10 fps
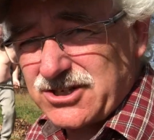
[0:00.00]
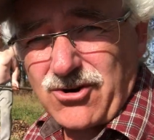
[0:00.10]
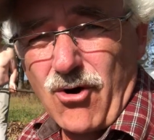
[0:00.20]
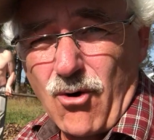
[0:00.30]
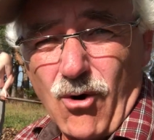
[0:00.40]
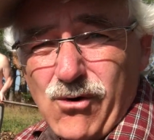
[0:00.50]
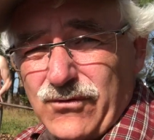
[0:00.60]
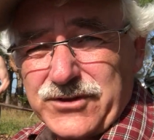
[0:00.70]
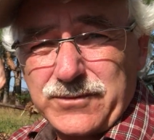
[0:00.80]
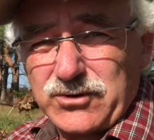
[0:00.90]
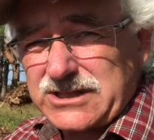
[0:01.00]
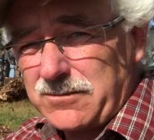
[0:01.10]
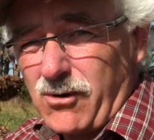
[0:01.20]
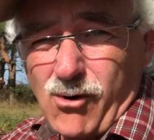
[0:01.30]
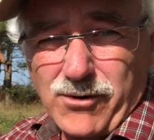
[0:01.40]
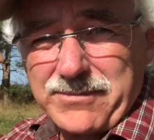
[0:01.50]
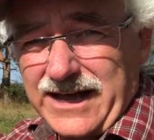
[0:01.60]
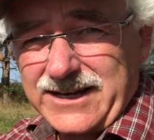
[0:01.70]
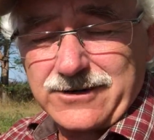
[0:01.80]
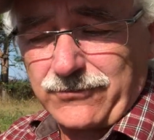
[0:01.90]
go over them with the mower
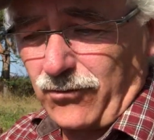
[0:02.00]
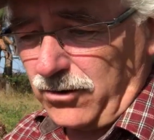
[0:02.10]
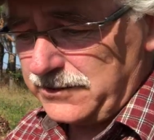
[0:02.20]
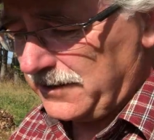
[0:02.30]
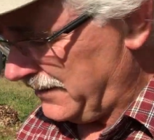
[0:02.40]
back and forth.